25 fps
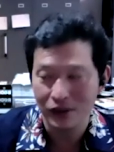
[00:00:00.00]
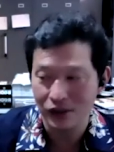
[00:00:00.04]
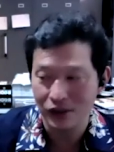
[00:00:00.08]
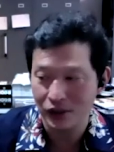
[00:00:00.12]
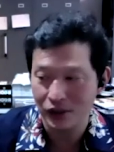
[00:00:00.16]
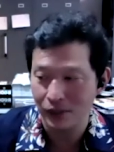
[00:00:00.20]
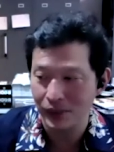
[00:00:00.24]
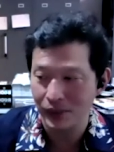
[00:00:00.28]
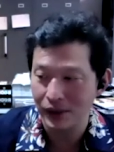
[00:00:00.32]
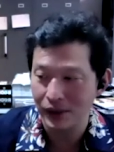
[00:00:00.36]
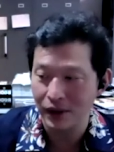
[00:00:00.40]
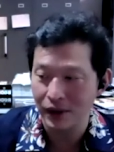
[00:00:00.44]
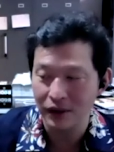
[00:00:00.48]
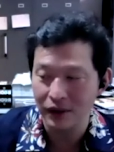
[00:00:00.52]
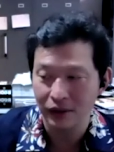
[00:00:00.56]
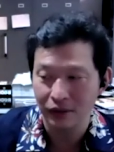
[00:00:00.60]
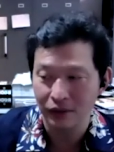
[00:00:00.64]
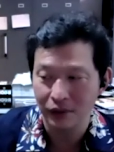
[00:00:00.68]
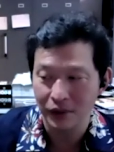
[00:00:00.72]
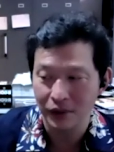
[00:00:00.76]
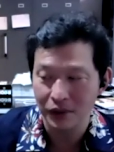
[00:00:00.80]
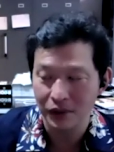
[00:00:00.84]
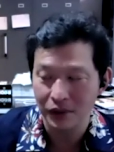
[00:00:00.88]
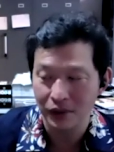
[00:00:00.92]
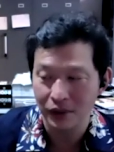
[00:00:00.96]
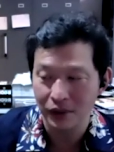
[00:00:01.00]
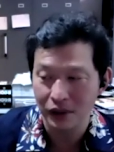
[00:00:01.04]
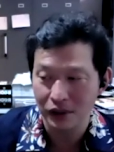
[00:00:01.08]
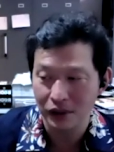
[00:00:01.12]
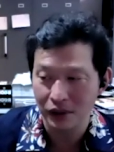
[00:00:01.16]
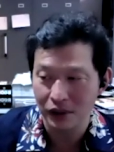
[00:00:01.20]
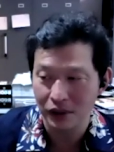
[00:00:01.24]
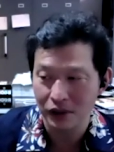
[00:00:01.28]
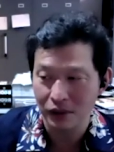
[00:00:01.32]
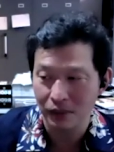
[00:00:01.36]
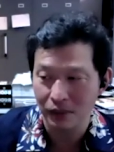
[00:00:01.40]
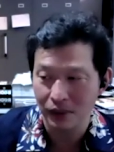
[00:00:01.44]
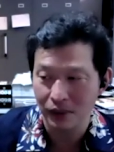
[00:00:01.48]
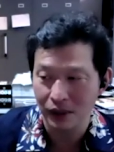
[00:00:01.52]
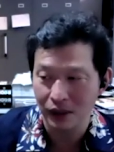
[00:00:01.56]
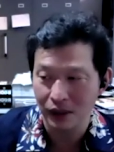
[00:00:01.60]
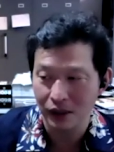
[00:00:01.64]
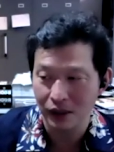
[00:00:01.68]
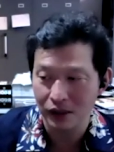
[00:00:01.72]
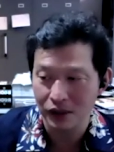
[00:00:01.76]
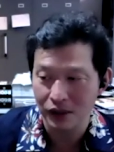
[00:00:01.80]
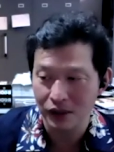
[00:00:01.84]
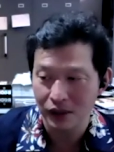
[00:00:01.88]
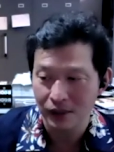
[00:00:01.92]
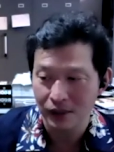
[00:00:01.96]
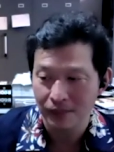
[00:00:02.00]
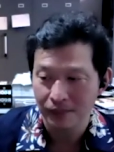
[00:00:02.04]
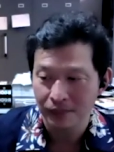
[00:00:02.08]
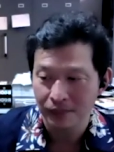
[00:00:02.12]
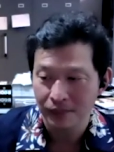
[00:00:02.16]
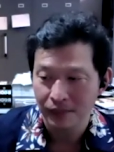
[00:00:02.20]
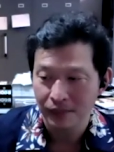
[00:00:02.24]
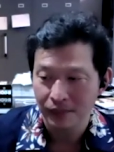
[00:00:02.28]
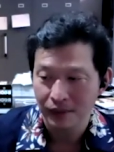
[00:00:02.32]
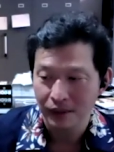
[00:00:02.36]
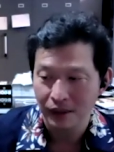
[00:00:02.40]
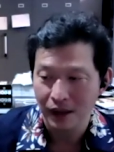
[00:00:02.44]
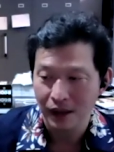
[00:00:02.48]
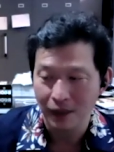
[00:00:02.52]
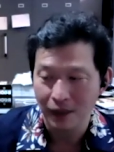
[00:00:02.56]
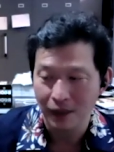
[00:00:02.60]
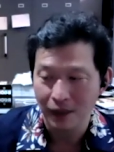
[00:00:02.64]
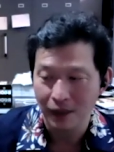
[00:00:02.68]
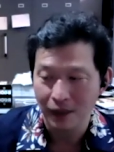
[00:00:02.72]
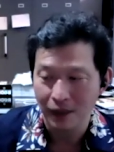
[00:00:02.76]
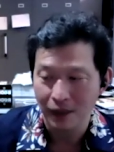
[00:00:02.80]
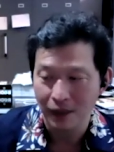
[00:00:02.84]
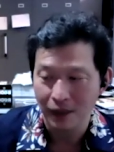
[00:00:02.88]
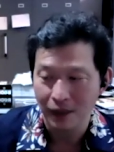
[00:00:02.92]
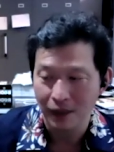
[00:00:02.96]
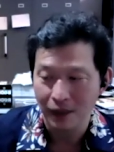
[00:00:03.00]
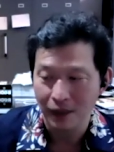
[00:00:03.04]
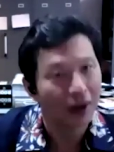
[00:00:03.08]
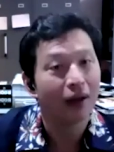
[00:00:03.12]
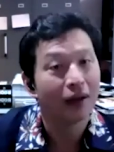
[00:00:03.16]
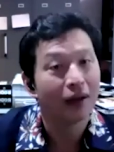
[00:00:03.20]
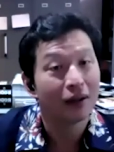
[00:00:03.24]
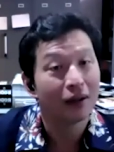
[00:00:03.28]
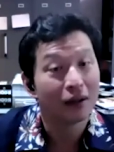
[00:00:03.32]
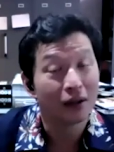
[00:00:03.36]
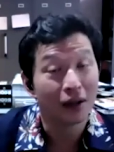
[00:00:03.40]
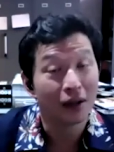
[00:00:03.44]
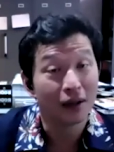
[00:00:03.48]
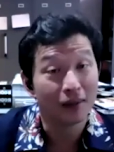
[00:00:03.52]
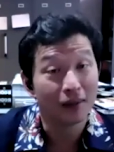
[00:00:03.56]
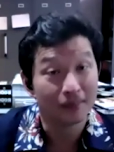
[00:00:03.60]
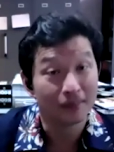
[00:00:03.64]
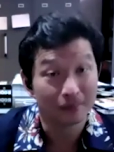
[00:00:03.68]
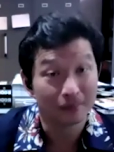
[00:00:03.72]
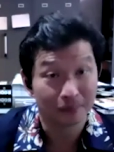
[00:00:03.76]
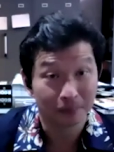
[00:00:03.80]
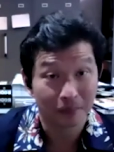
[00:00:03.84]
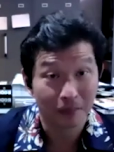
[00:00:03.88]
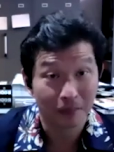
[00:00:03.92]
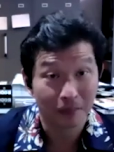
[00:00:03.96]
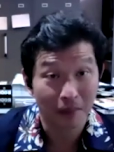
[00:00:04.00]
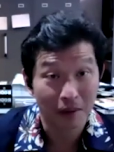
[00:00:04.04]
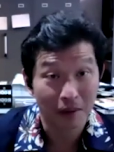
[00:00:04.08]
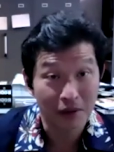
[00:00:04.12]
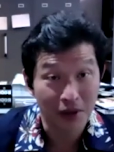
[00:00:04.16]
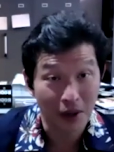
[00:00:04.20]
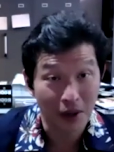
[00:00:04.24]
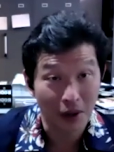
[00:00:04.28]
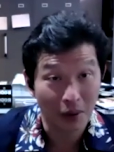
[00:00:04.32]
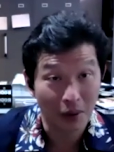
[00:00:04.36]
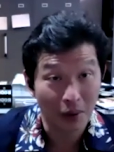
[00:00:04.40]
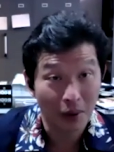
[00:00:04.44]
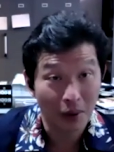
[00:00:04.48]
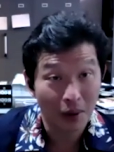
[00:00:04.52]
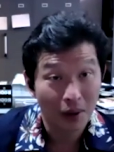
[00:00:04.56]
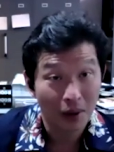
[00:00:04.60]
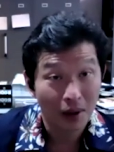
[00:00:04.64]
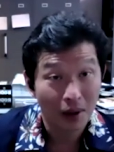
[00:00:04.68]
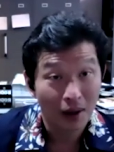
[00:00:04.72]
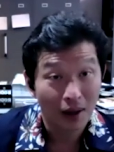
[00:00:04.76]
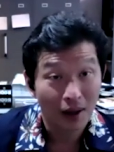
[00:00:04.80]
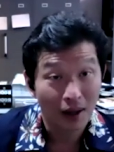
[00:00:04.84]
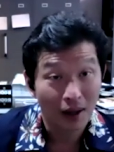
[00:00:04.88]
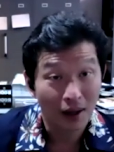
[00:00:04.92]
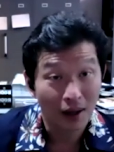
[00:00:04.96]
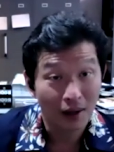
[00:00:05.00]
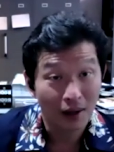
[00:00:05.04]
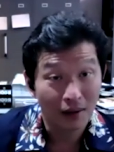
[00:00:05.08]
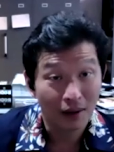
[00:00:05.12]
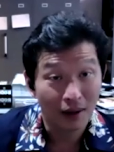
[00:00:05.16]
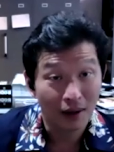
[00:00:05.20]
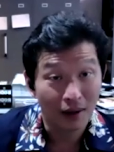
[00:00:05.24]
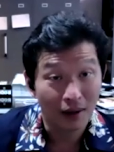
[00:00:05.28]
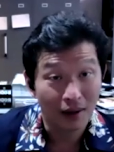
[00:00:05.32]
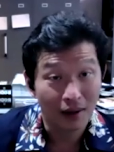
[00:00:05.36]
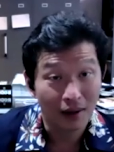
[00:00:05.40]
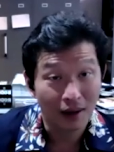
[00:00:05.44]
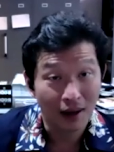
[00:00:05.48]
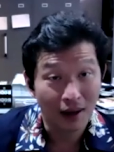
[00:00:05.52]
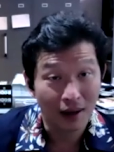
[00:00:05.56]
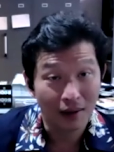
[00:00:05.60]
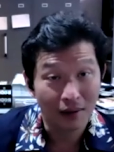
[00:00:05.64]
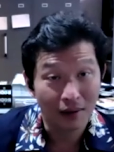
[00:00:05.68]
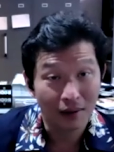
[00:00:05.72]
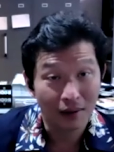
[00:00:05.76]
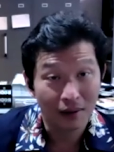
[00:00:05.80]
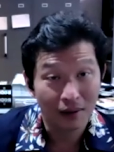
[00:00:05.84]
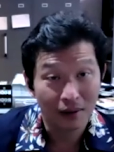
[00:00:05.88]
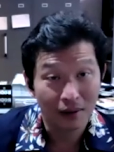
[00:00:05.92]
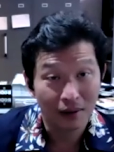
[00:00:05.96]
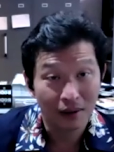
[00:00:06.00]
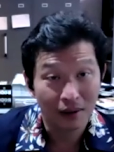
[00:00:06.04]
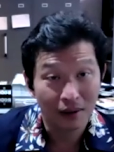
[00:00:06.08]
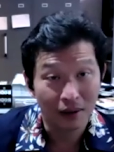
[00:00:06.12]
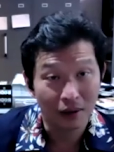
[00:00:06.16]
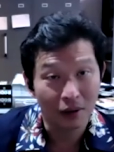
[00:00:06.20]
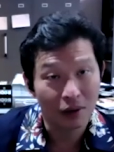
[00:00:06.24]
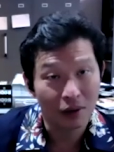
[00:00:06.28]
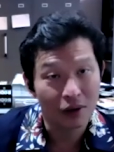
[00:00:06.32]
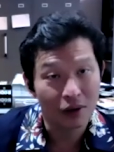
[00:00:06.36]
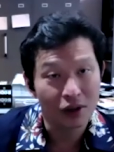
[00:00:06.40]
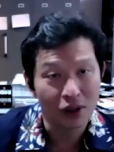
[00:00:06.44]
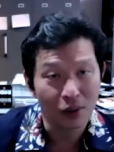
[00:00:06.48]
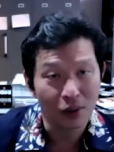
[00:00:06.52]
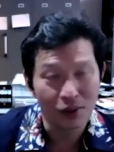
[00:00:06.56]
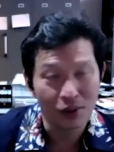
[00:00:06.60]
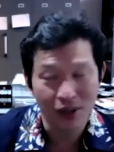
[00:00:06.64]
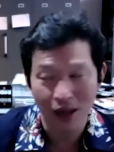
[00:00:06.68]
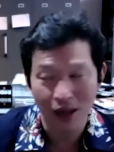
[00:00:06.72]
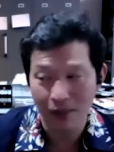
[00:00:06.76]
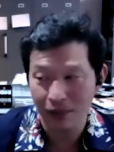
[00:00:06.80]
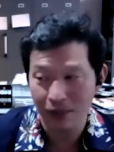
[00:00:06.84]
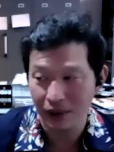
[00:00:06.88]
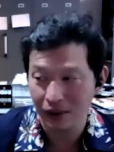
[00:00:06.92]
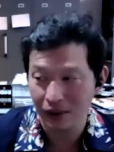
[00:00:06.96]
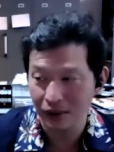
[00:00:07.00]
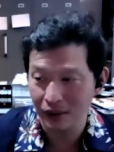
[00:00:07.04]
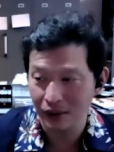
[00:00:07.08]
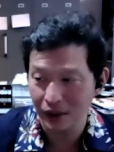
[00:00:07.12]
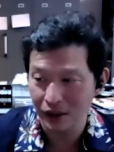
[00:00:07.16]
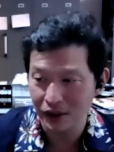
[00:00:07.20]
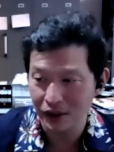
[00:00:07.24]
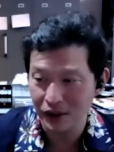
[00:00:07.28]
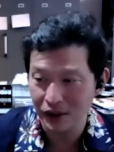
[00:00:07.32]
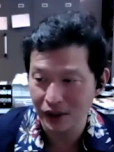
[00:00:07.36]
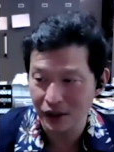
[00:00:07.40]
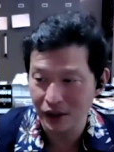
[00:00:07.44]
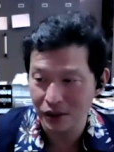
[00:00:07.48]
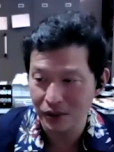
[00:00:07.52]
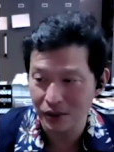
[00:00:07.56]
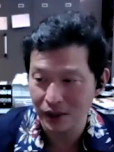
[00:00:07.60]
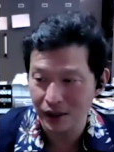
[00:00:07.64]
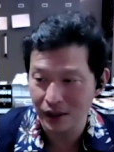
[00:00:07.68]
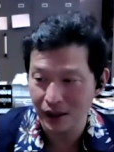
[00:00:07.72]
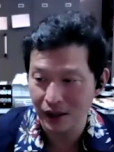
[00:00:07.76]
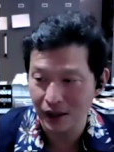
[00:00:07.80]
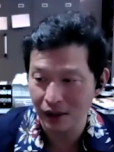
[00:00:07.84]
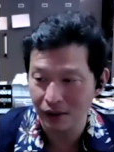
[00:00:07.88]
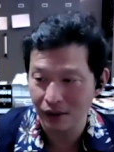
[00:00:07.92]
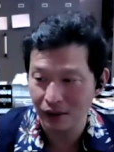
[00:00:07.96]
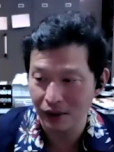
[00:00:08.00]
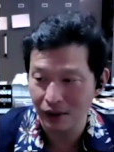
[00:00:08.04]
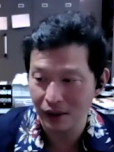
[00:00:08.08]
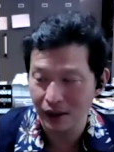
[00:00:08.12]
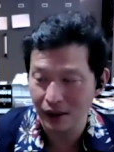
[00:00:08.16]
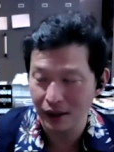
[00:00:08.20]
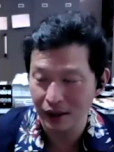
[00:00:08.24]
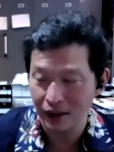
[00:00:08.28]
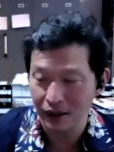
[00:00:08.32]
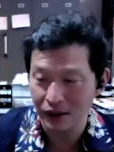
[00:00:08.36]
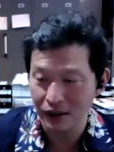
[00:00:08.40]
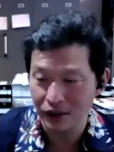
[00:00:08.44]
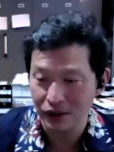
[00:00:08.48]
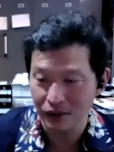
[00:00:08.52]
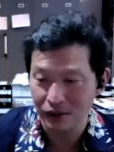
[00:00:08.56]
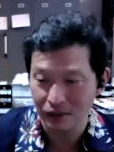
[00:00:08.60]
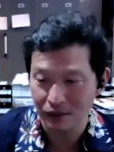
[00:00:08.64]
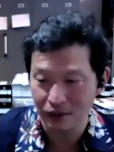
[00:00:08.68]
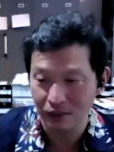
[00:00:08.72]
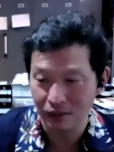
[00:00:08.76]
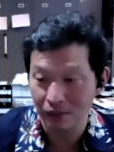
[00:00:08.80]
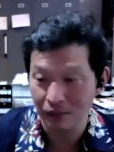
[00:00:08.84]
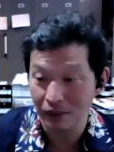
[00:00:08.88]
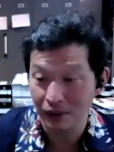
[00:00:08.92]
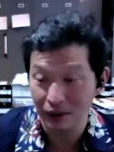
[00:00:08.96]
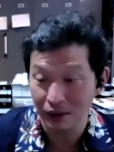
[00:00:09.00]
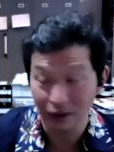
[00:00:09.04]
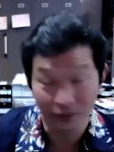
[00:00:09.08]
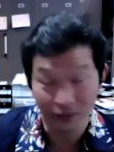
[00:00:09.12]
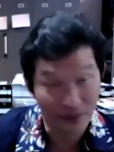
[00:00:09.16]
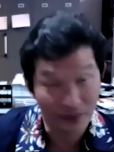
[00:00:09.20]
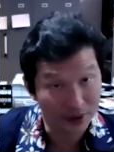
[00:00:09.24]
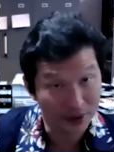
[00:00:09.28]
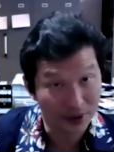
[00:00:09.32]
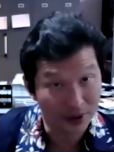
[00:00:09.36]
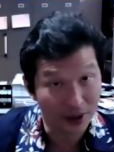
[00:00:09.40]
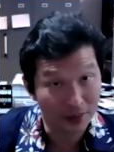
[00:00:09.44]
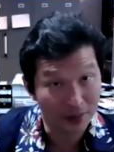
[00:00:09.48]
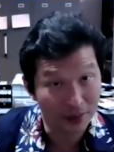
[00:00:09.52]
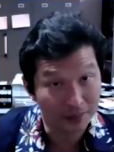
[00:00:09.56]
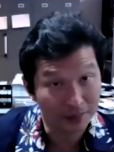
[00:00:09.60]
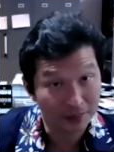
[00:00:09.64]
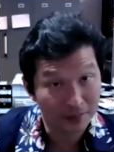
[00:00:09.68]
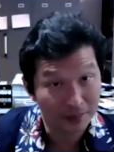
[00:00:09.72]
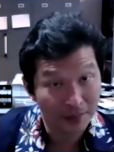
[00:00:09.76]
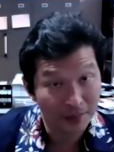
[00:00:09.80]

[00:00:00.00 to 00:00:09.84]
this is a bit controversial, is also because I'm a minority, right? So. I, and and you know you can see what's happening in the United States right now, and it's completely fucked up.